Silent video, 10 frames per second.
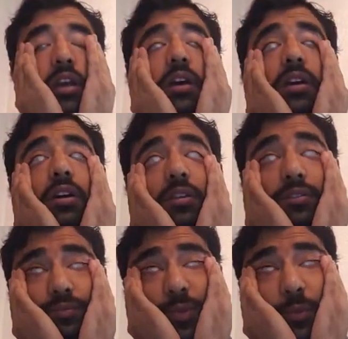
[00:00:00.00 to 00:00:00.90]
Uh,
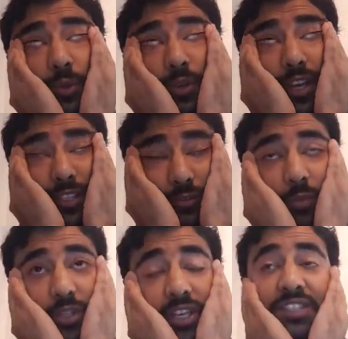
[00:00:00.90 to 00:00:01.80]
maybe you guys
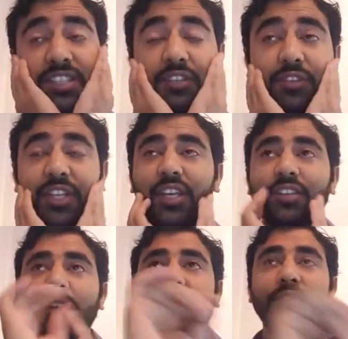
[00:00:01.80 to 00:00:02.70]
from the next year, we
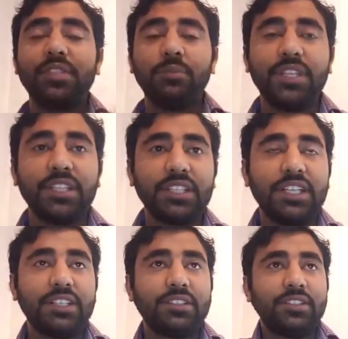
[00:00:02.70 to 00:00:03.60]
can have something
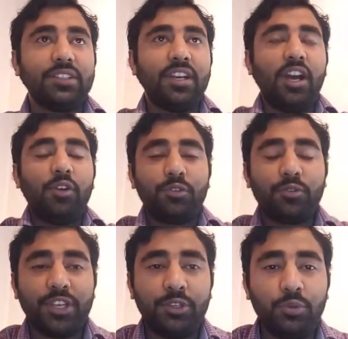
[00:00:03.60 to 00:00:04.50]
like how
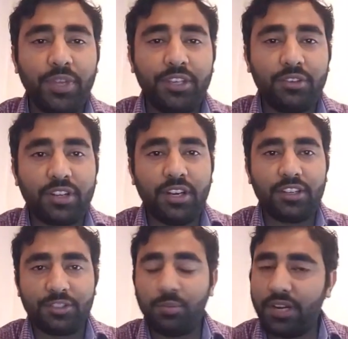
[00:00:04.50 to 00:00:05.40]
can you make your
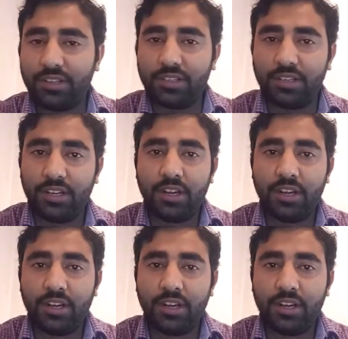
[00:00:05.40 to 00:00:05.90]
car smarter?